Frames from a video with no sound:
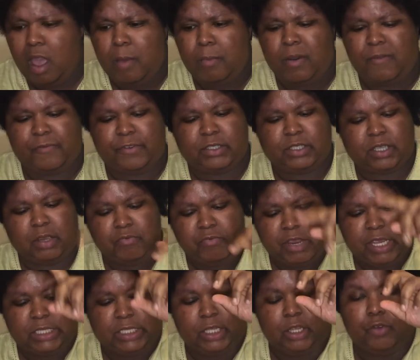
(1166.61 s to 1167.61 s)
But for some
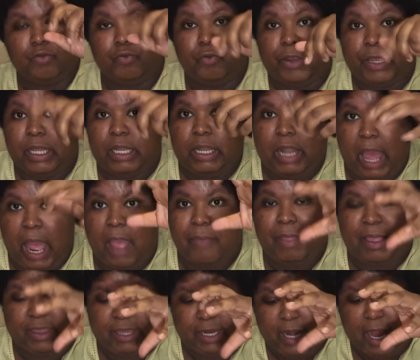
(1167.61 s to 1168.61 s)
reason, the real lime,
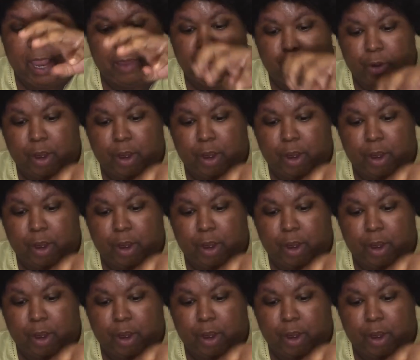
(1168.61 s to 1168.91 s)
like the name